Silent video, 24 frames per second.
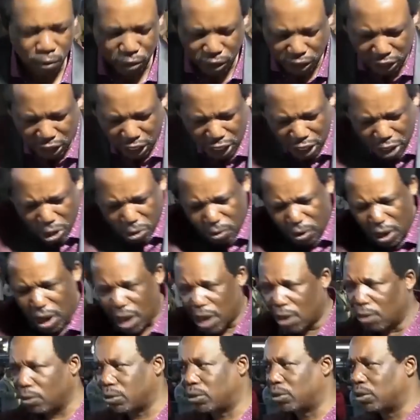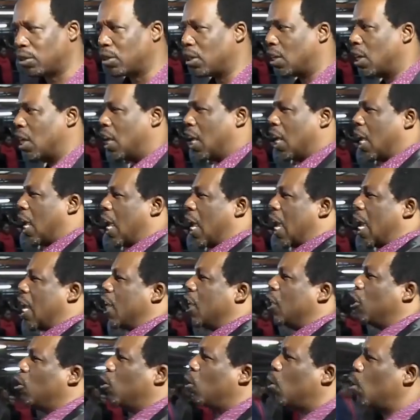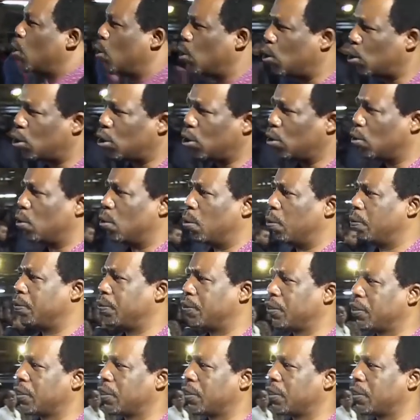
will take you out and use you